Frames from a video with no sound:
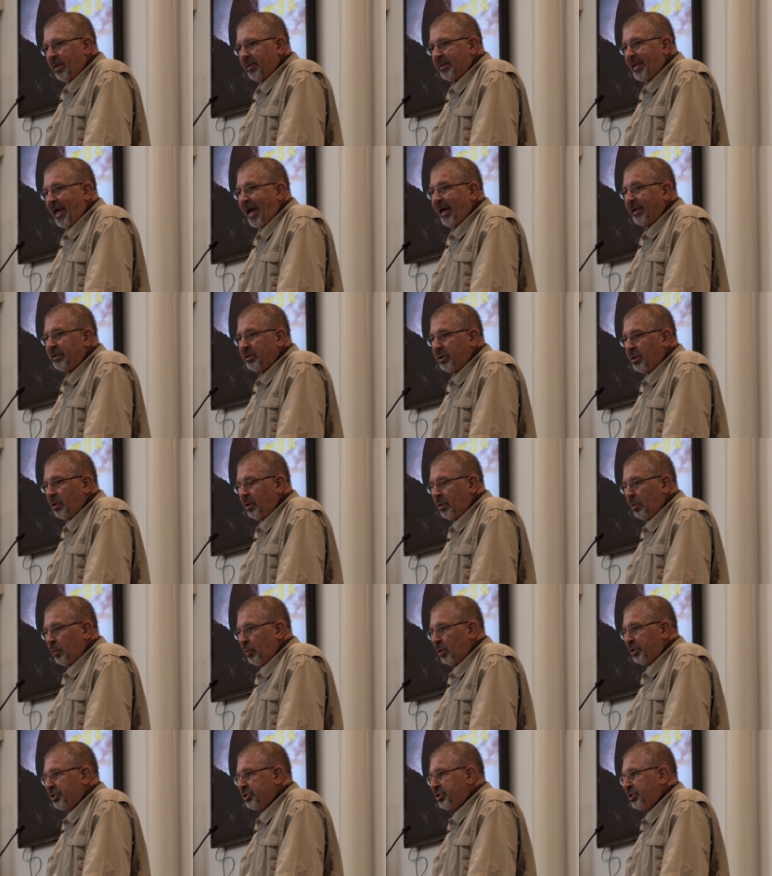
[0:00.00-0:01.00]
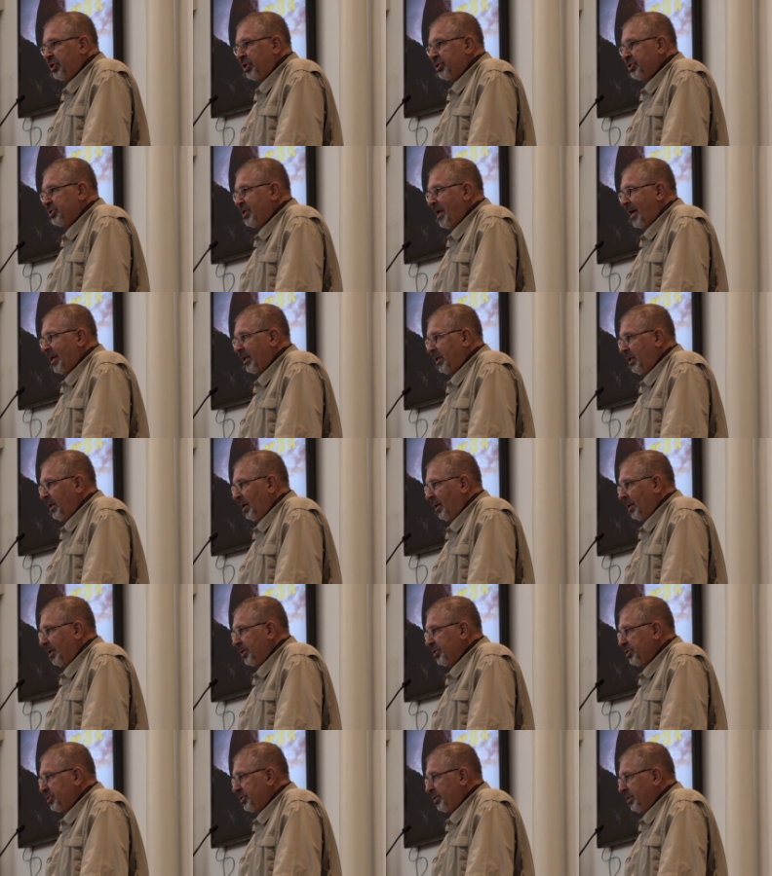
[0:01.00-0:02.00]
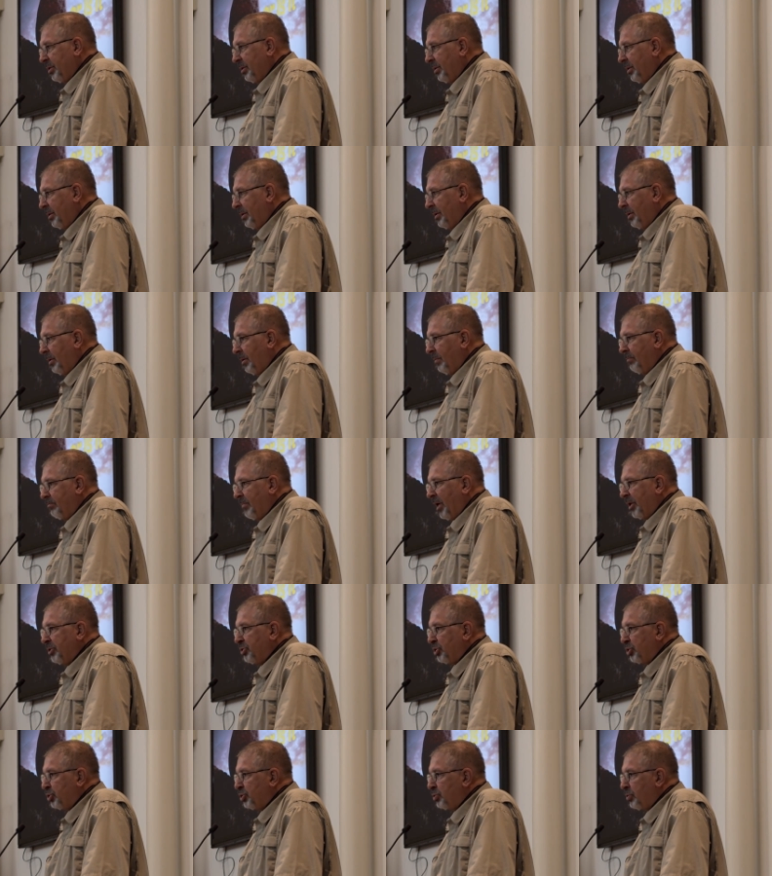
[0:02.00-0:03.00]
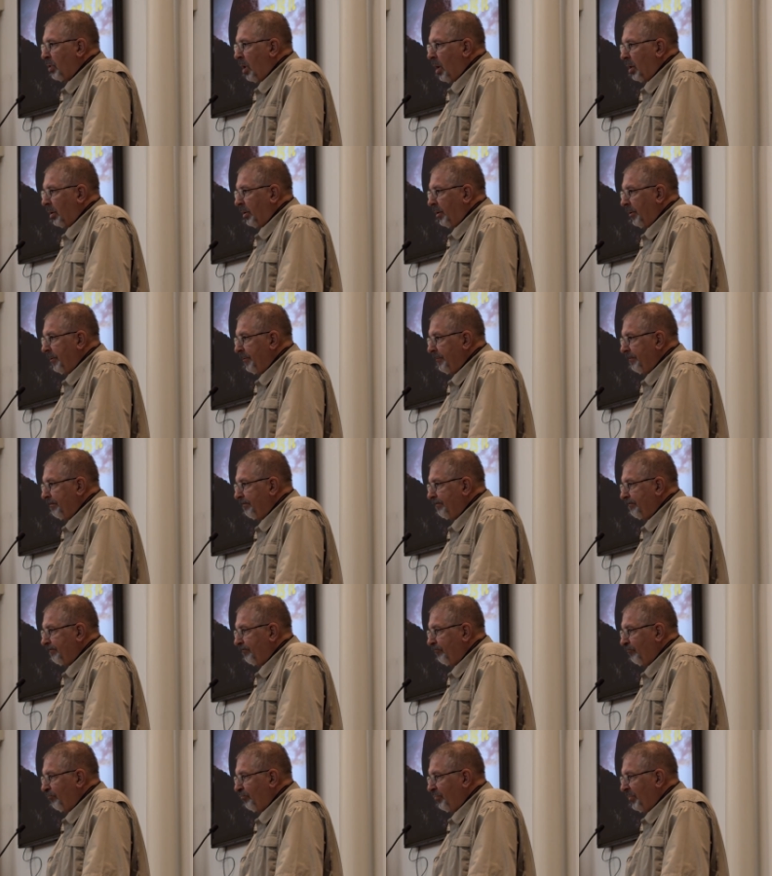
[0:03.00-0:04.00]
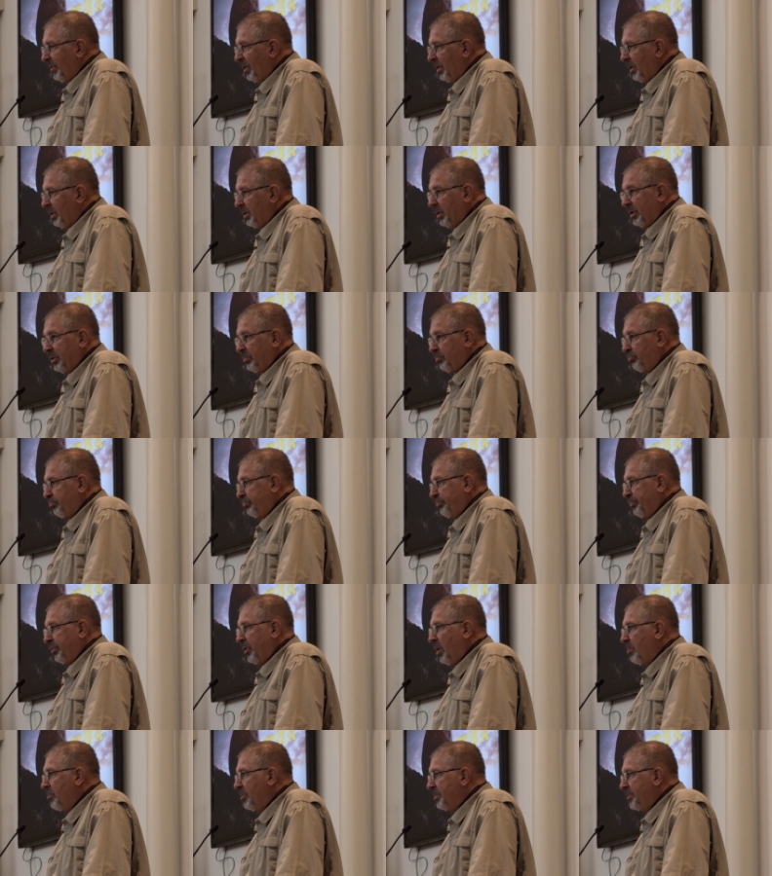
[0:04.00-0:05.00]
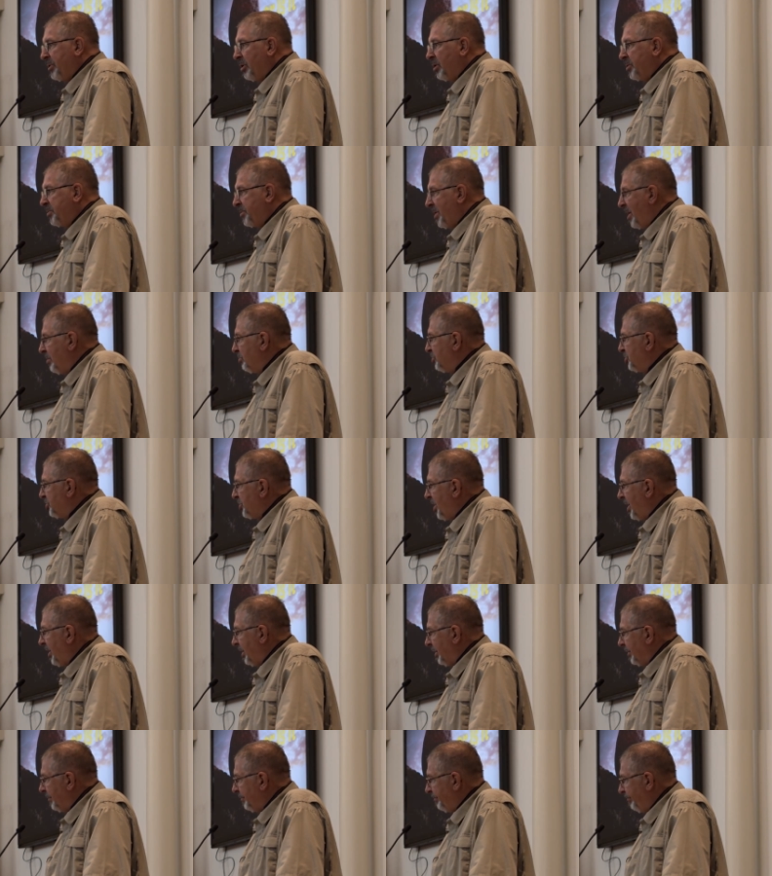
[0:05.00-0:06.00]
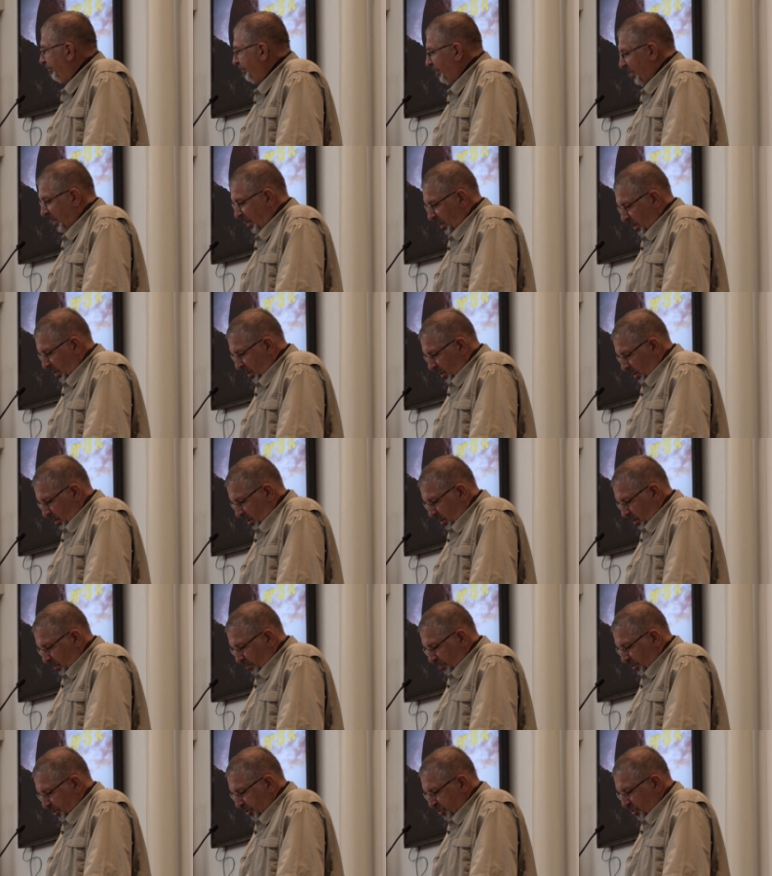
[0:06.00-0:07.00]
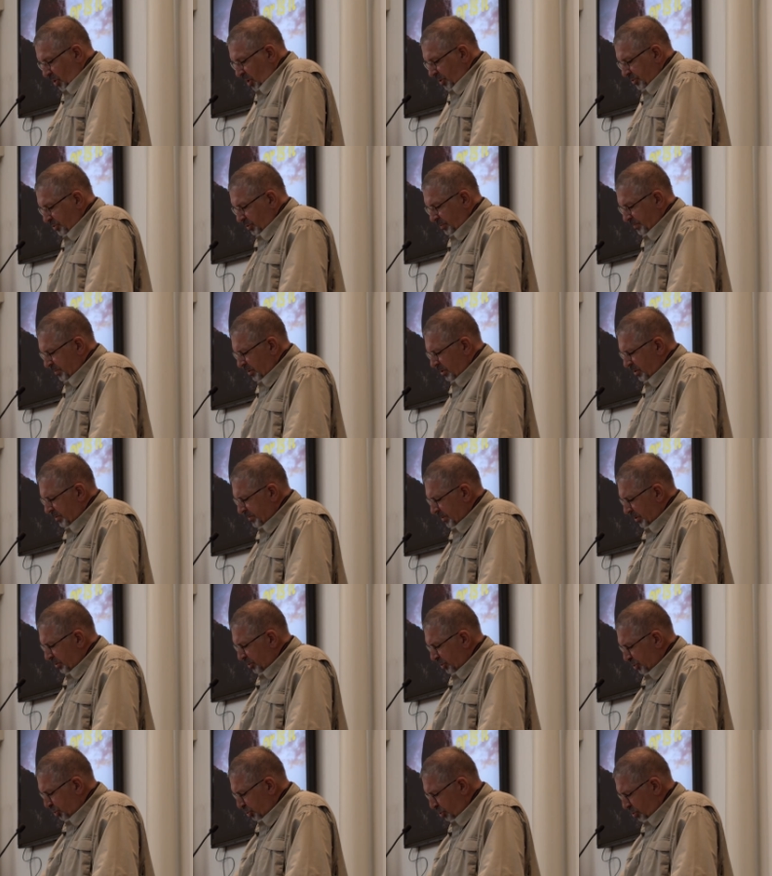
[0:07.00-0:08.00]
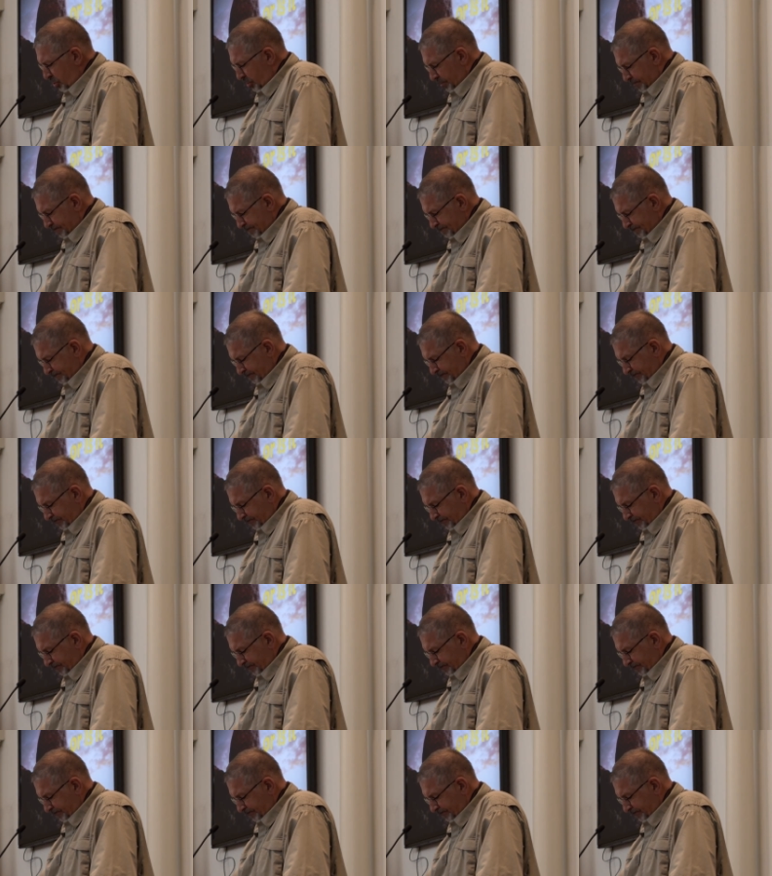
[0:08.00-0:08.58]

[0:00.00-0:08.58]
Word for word: That which does not kill us makes us stronger and become a very famous saying. But it's also very, very true.